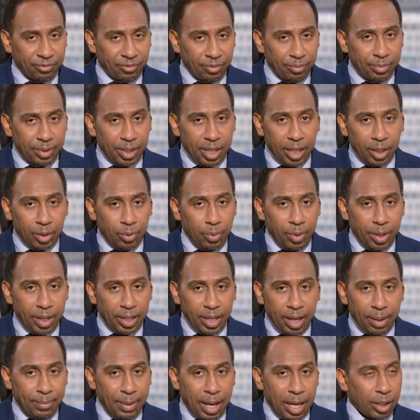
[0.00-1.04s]
from Dan
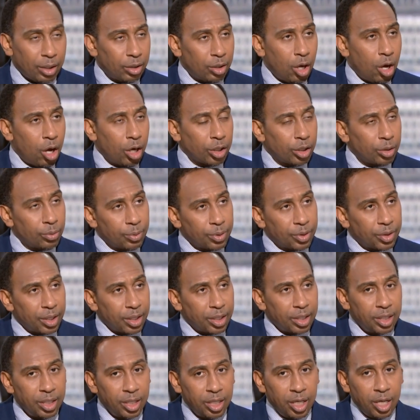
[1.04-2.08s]
Quinn, I'm not going to argue with
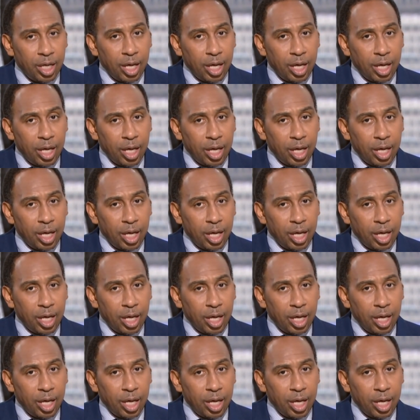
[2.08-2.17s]
it.